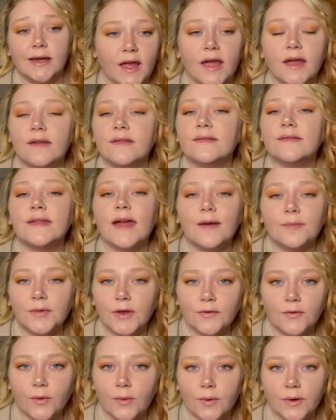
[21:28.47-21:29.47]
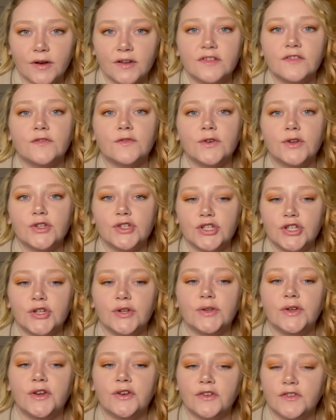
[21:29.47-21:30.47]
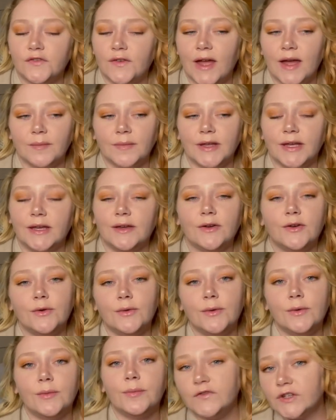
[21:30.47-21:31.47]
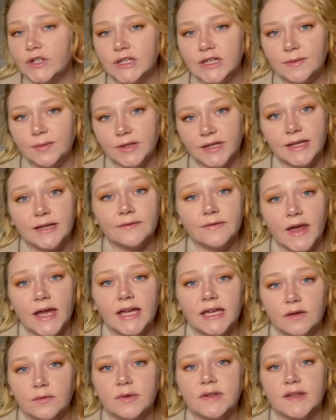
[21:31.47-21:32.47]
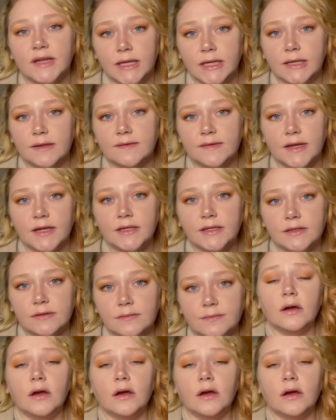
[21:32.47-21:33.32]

except of course for Junior's family, who fully believed that he was innocent.